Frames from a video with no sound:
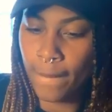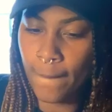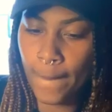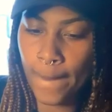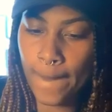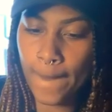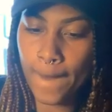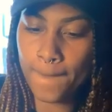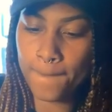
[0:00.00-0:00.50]

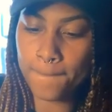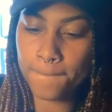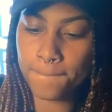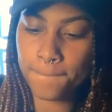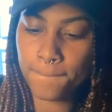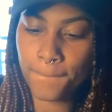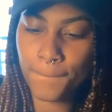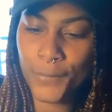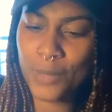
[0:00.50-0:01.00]

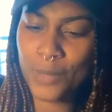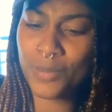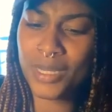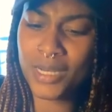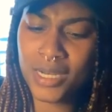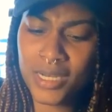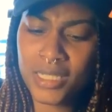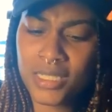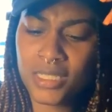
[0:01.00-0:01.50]
But
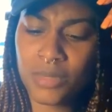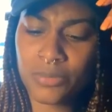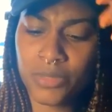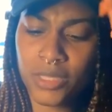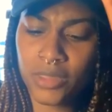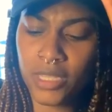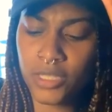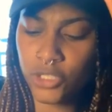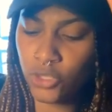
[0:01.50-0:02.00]
it is
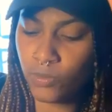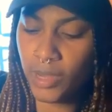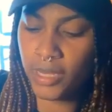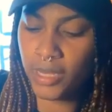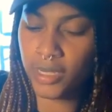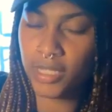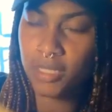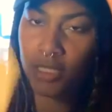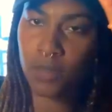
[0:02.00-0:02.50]
something that you may
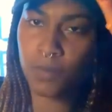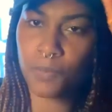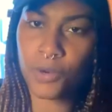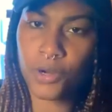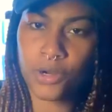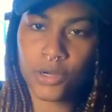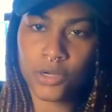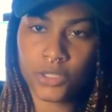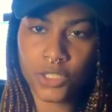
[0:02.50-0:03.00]
need to
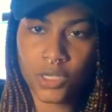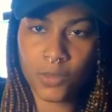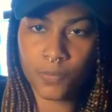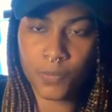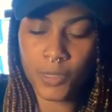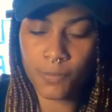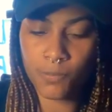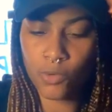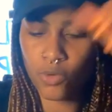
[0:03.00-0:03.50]
purge a
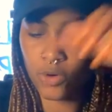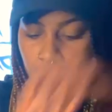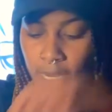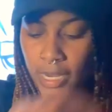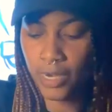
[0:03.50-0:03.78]
bit more.